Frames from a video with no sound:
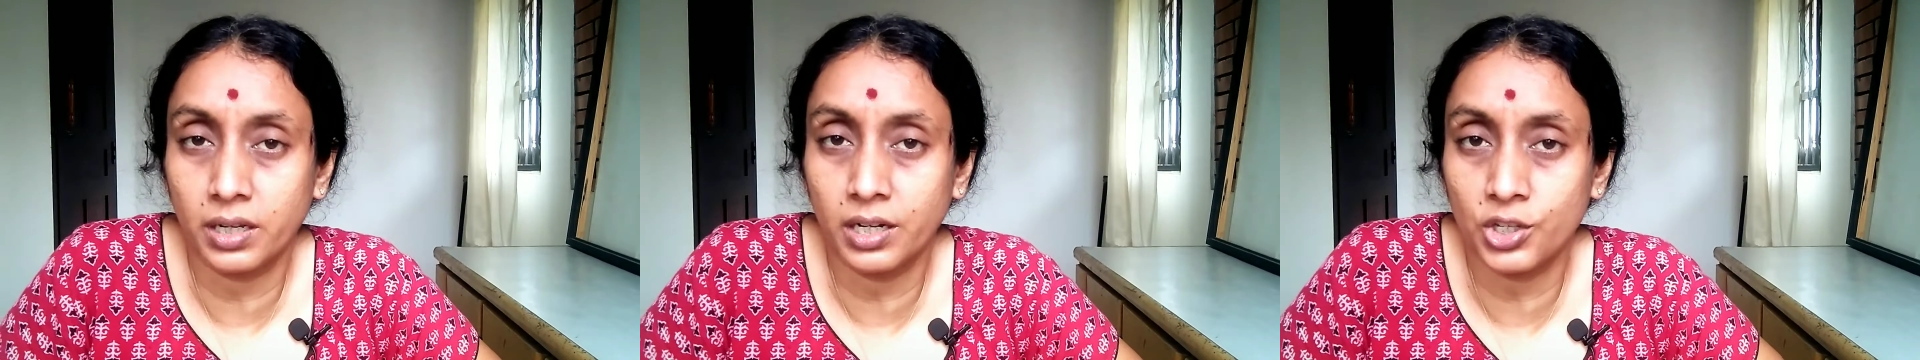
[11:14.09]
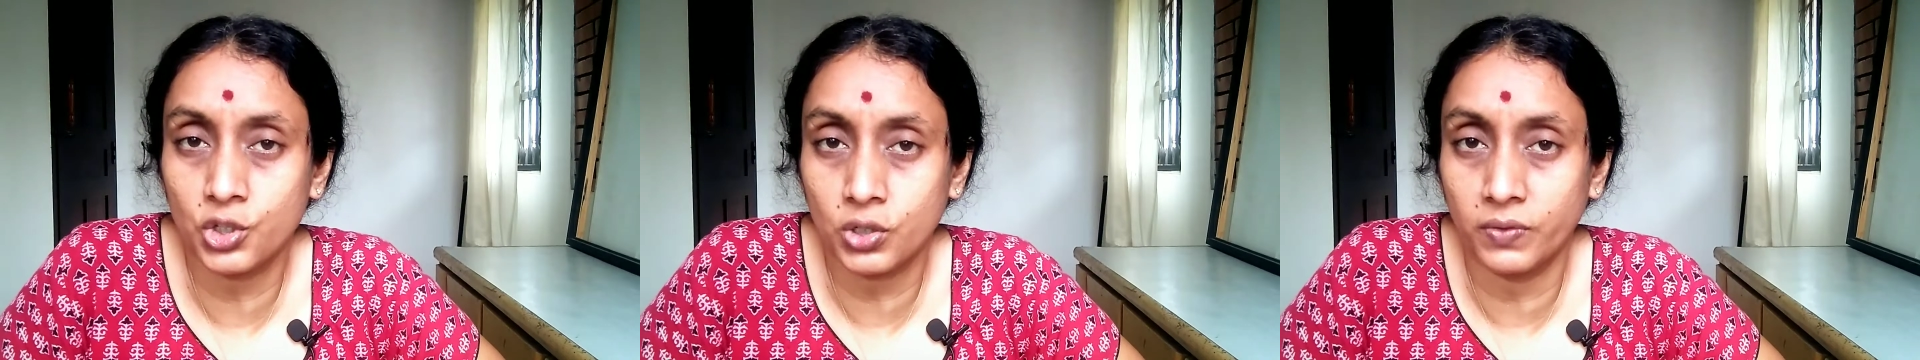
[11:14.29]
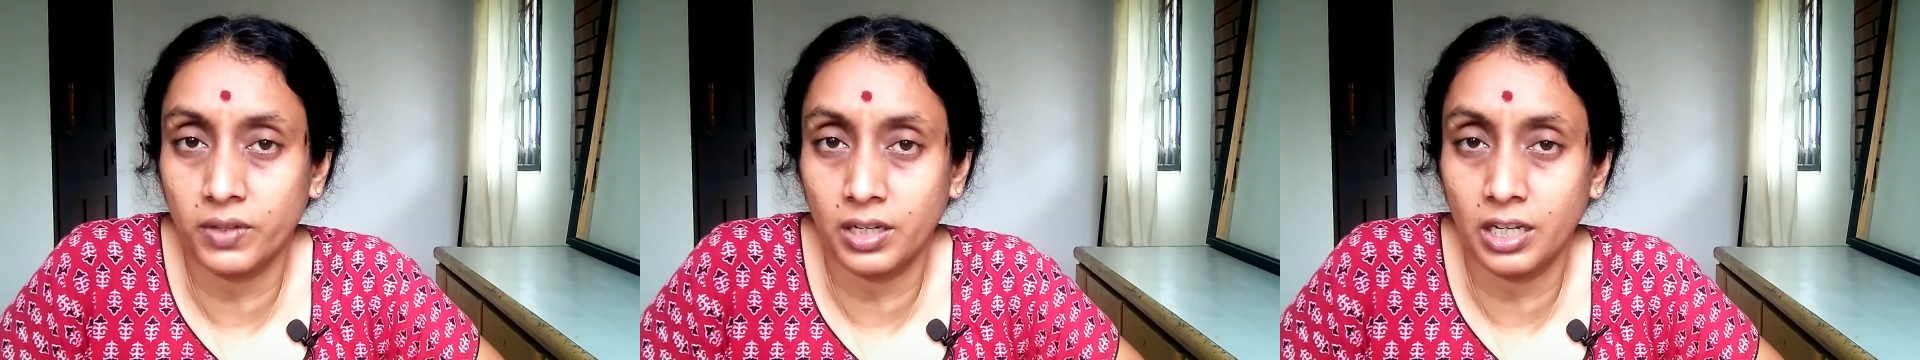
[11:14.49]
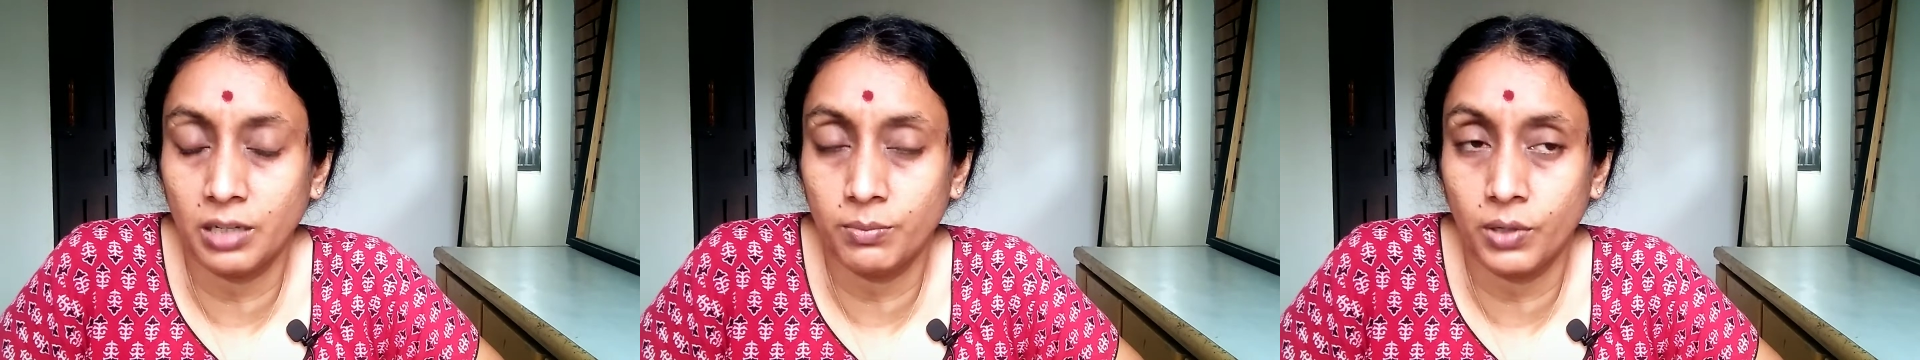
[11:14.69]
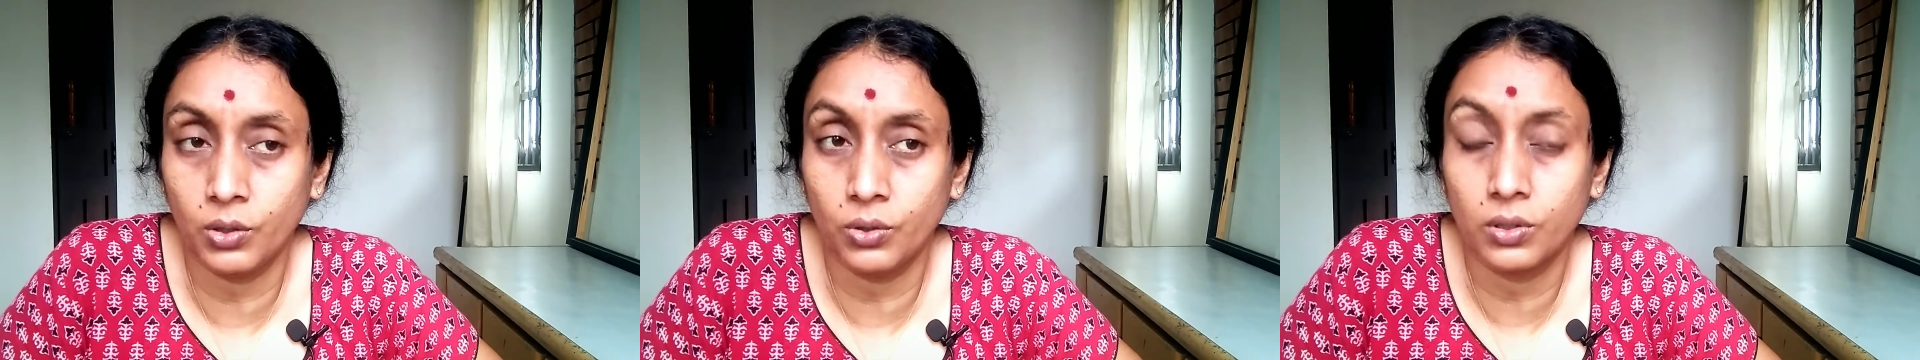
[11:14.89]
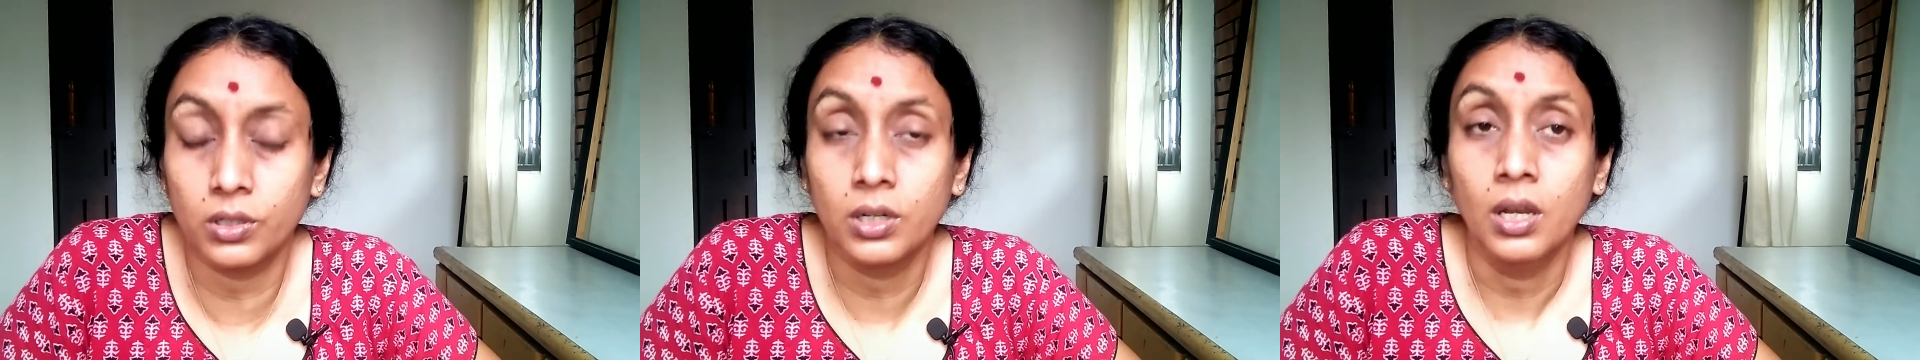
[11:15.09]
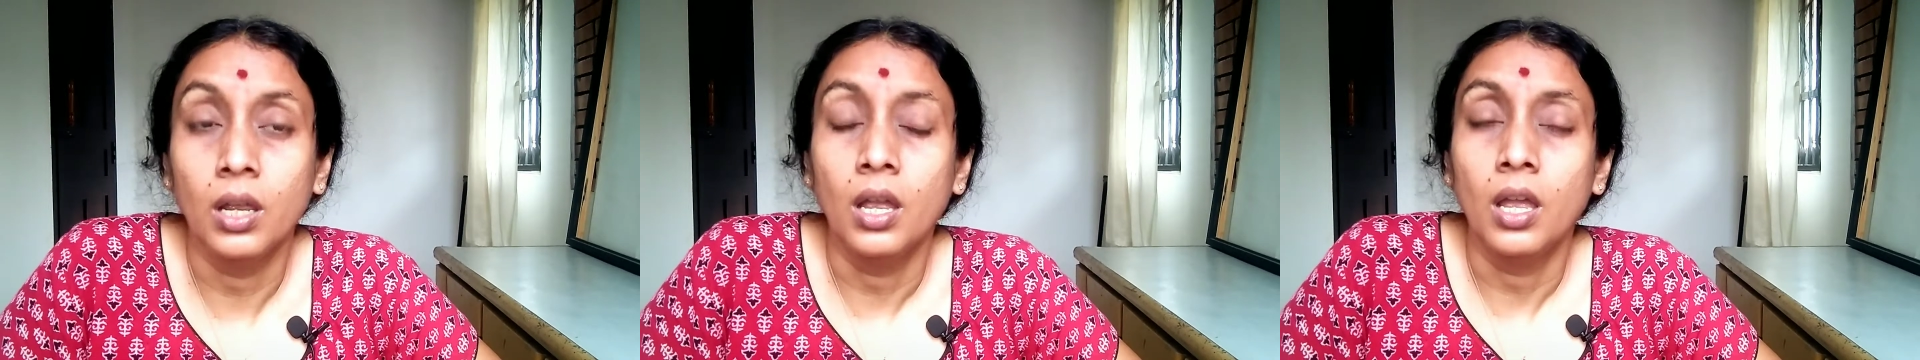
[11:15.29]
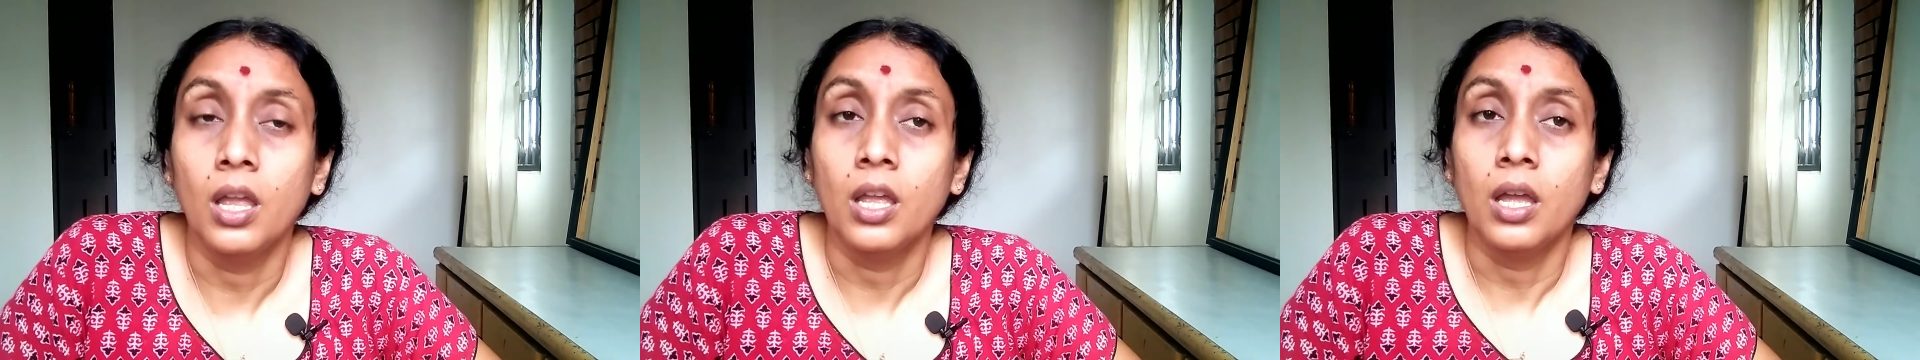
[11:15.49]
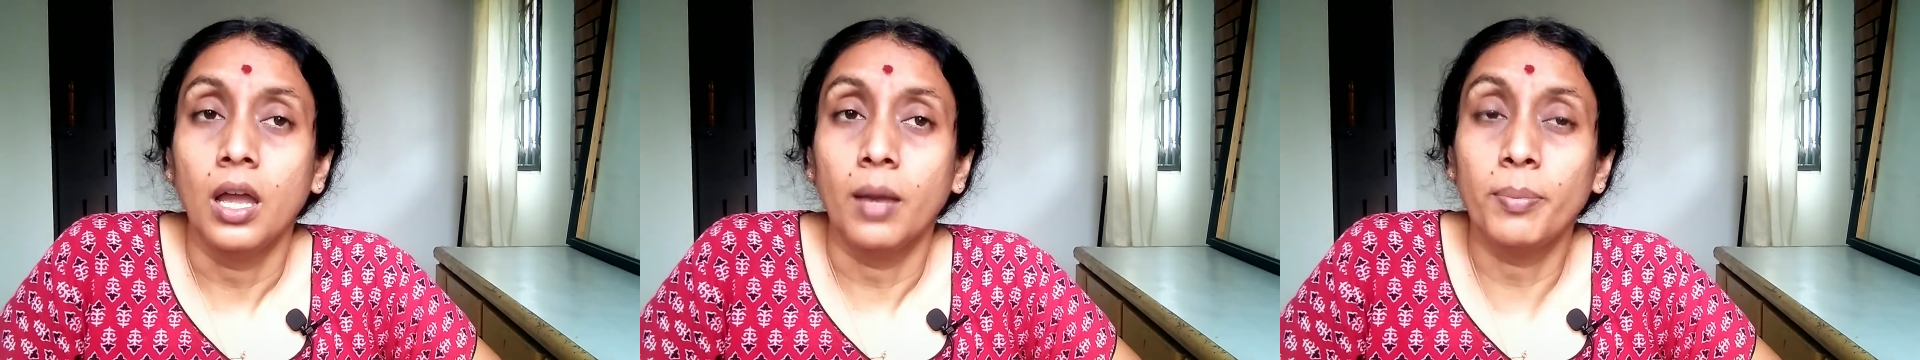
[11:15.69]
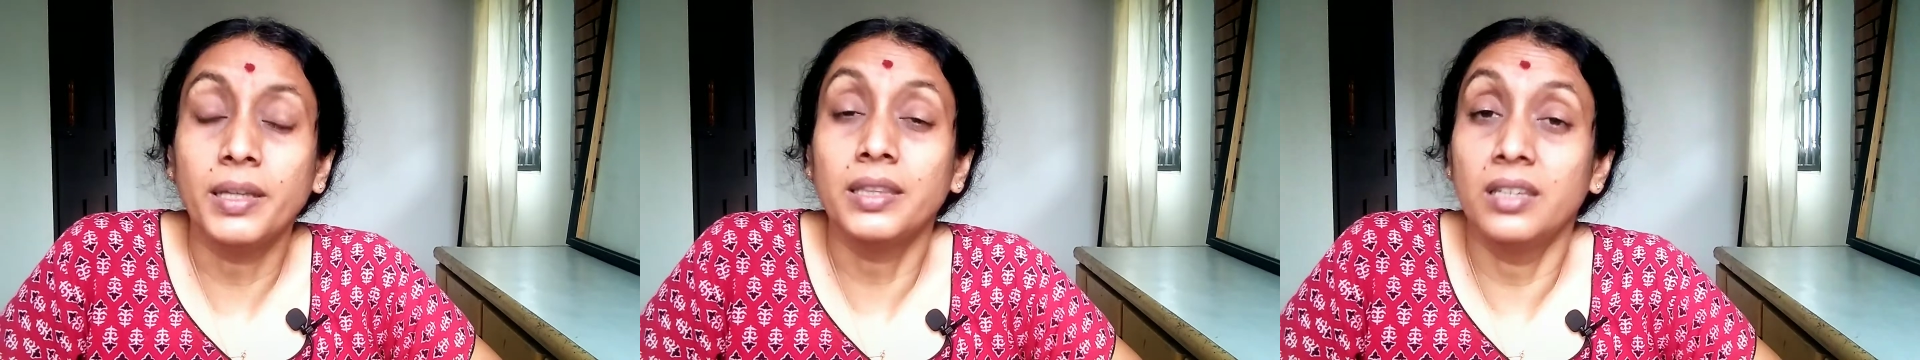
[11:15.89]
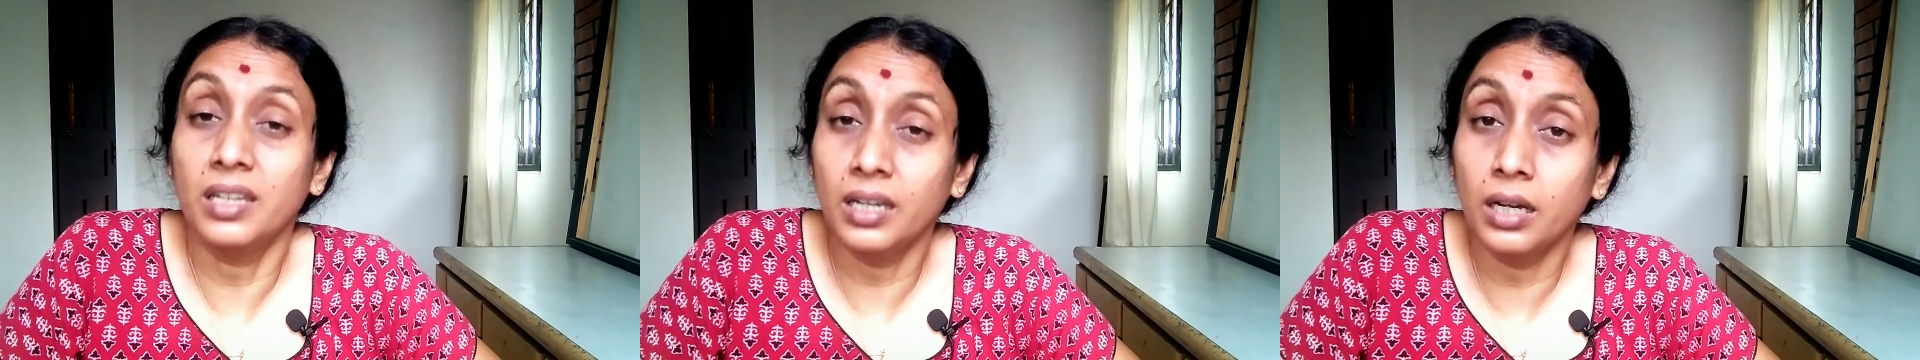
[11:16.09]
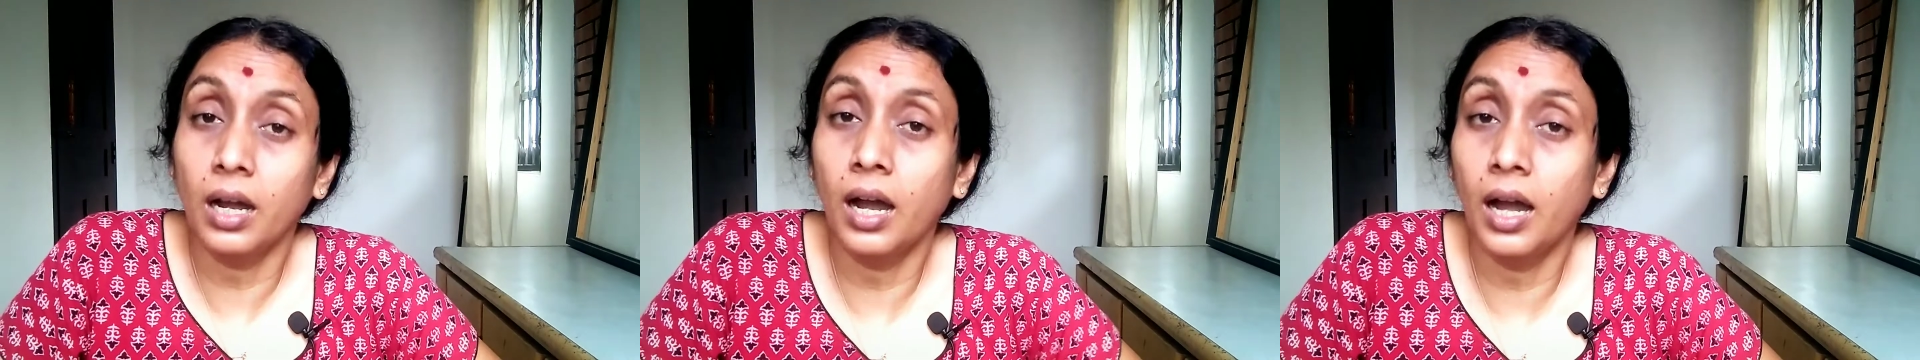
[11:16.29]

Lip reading: rest of the neighborhood. But they